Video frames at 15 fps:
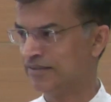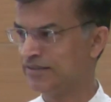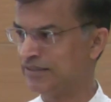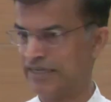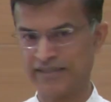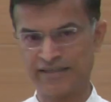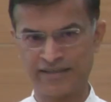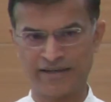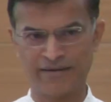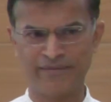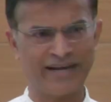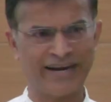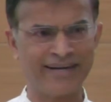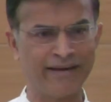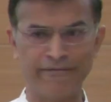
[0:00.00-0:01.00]
China,
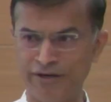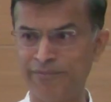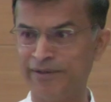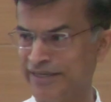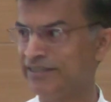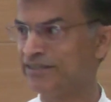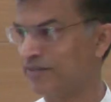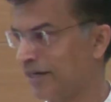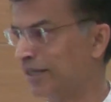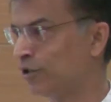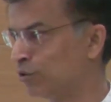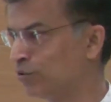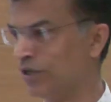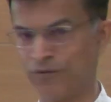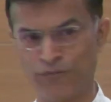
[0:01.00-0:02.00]
and everybody is trying
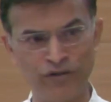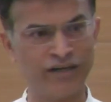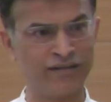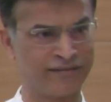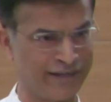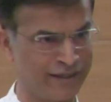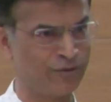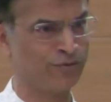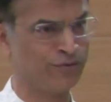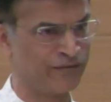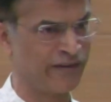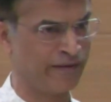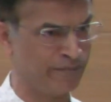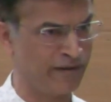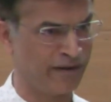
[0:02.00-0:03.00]
to do that. We are trying to do the
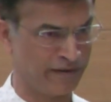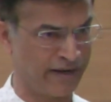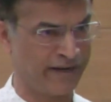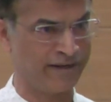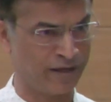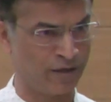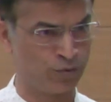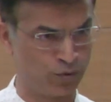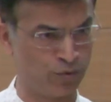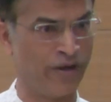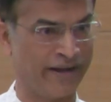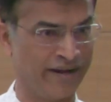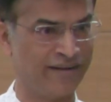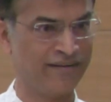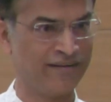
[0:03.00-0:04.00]
same thing right now,
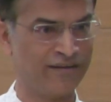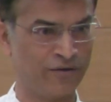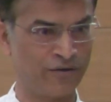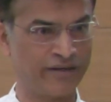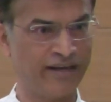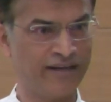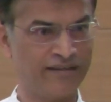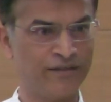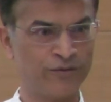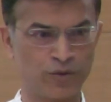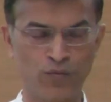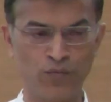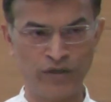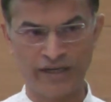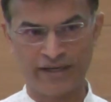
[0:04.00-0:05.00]
today. Okay, so
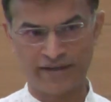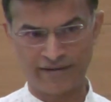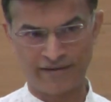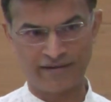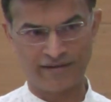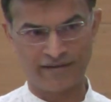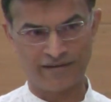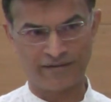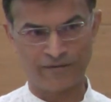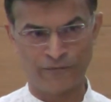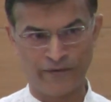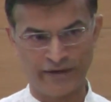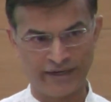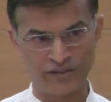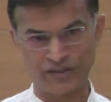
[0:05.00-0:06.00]
we are
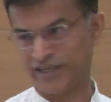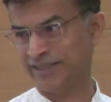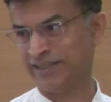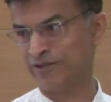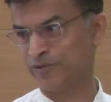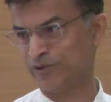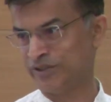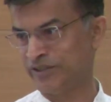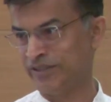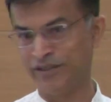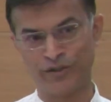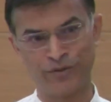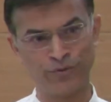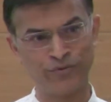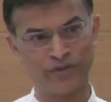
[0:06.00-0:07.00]
where China was in
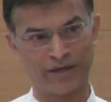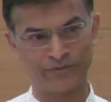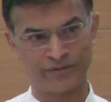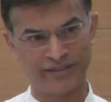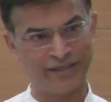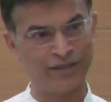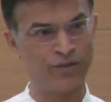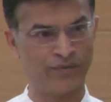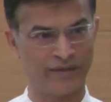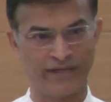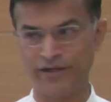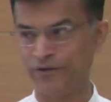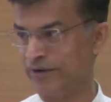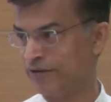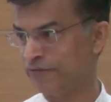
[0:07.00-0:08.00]
2000, in
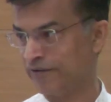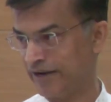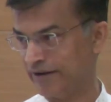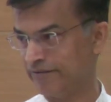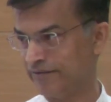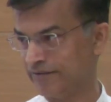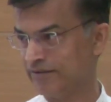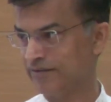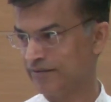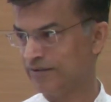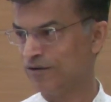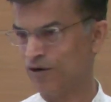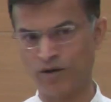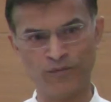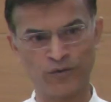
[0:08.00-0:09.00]
2025,
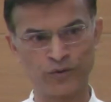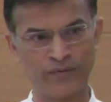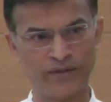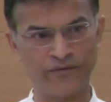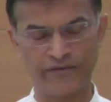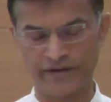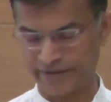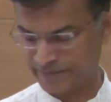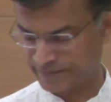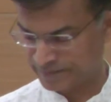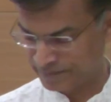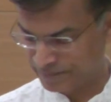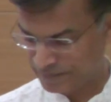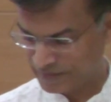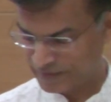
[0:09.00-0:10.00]
almost
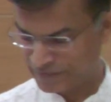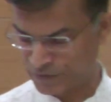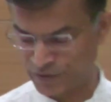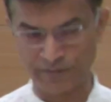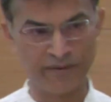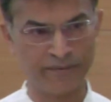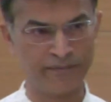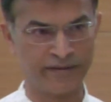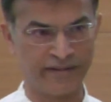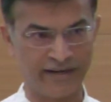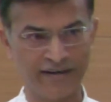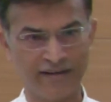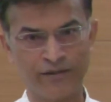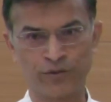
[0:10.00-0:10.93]
25. So remember that.